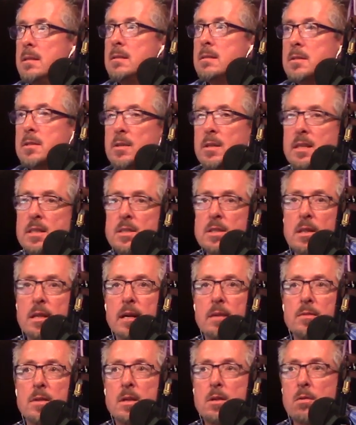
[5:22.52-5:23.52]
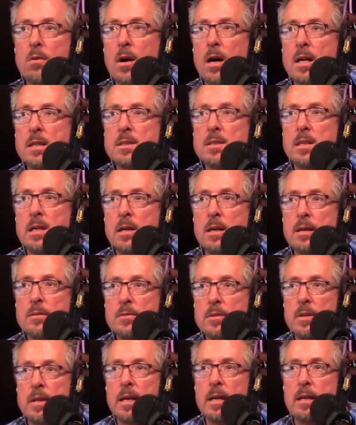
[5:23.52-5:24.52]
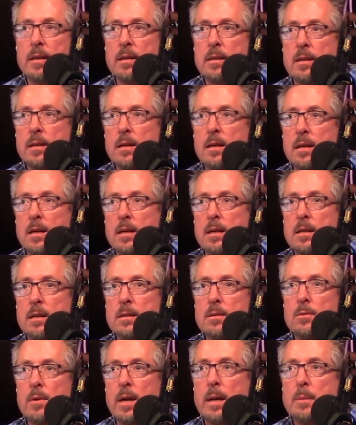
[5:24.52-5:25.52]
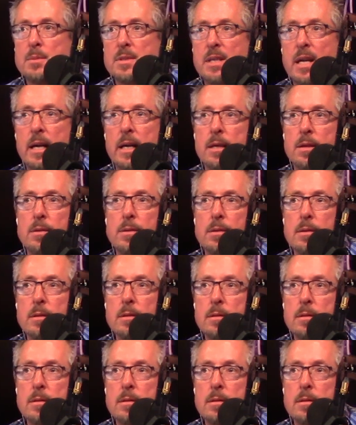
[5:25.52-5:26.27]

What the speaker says: Do they still have lacrosse there after that rape scandal?